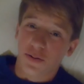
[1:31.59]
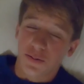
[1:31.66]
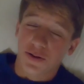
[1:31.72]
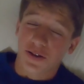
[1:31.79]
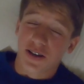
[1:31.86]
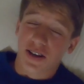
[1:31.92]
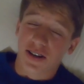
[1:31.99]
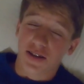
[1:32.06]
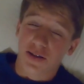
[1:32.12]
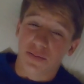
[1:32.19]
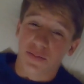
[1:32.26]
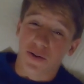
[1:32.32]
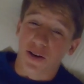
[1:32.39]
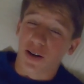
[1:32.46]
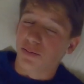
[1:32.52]
We'll see you guys in the
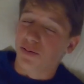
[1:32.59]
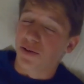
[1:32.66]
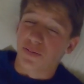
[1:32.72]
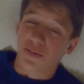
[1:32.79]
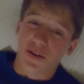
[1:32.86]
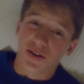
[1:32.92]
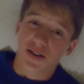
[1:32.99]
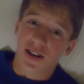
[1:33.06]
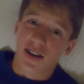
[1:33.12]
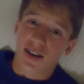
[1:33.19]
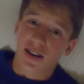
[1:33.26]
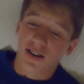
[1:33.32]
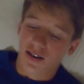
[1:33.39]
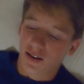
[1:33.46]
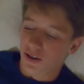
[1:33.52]
morning. I'm super
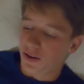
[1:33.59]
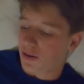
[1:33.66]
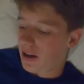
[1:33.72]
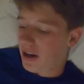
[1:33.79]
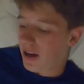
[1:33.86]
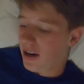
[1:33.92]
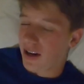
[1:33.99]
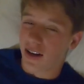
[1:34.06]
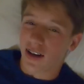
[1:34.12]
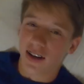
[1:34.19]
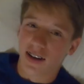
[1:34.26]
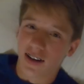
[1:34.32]
excited. Luke, hit it.